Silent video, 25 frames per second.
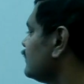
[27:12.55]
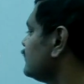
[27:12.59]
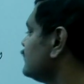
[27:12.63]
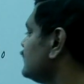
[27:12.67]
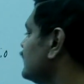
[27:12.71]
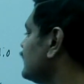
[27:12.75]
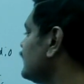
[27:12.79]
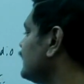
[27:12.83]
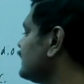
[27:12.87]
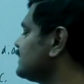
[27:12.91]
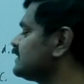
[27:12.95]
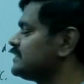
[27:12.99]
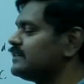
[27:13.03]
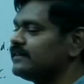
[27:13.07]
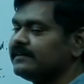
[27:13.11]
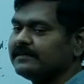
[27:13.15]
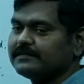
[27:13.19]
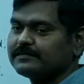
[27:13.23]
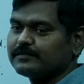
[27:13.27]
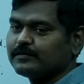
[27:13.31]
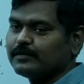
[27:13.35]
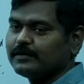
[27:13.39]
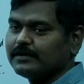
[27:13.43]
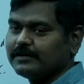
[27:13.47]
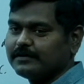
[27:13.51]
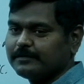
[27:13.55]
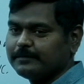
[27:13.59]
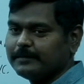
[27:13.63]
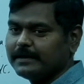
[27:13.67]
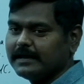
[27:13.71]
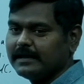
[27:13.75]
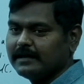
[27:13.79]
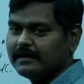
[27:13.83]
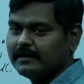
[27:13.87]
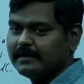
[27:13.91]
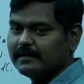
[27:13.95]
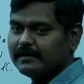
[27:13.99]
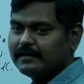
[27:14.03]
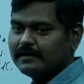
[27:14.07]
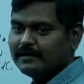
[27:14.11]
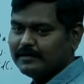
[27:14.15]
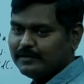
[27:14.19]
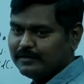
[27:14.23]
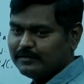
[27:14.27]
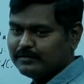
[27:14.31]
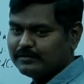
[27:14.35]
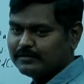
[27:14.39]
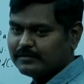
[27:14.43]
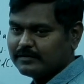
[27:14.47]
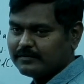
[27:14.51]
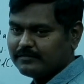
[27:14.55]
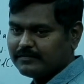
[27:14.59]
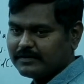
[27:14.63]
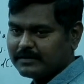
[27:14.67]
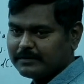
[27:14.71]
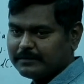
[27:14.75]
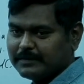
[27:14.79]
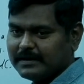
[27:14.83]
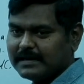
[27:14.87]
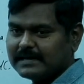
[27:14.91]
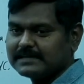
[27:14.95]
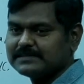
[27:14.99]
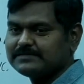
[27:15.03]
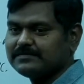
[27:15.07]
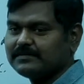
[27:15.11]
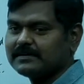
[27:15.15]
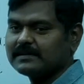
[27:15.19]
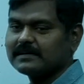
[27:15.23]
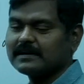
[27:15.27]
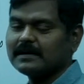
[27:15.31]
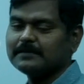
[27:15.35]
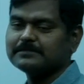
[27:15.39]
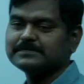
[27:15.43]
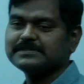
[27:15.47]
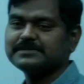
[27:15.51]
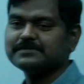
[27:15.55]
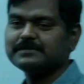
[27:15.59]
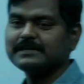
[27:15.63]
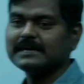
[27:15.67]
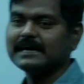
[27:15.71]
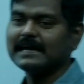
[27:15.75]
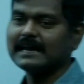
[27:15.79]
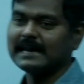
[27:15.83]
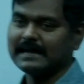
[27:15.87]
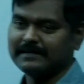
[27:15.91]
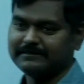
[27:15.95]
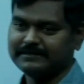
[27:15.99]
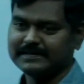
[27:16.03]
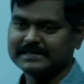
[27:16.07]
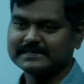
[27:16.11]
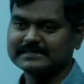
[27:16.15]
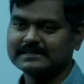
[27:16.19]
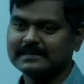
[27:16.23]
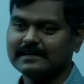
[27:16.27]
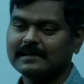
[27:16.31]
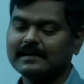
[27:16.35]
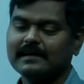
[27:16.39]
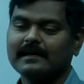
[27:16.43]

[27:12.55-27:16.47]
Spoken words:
the text is going to be useful. Next one comes to the graphics.